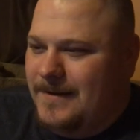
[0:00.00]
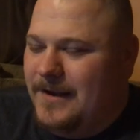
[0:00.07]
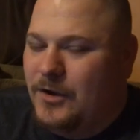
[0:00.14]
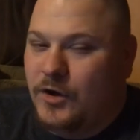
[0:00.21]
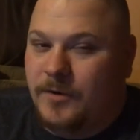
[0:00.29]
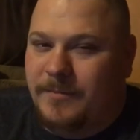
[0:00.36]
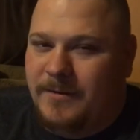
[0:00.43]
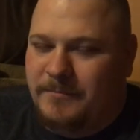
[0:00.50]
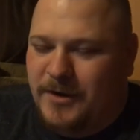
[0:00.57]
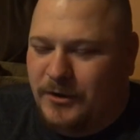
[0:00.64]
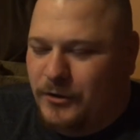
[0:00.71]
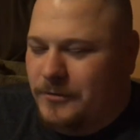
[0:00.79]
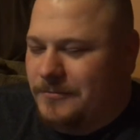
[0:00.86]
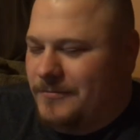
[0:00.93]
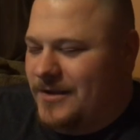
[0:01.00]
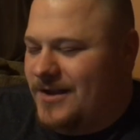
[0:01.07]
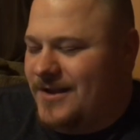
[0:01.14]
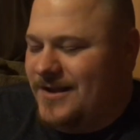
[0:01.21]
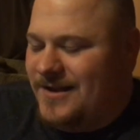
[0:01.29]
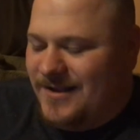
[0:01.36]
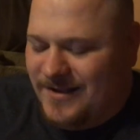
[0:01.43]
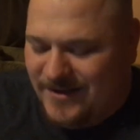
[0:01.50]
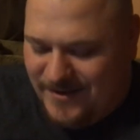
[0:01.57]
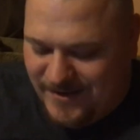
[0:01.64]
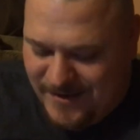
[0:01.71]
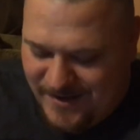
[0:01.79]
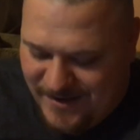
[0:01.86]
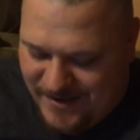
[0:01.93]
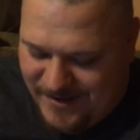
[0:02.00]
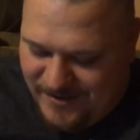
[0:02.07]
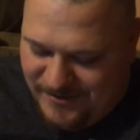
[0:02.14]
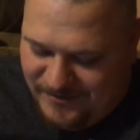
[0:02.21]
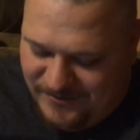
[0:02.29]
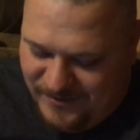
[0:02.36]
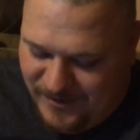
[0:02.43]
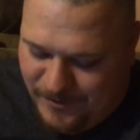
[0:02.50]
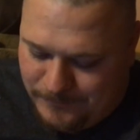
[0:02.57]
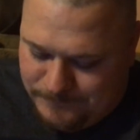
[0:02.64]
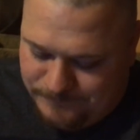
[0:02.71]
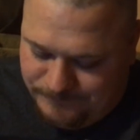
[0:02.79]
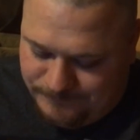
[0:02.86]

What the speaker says: could have been better. So,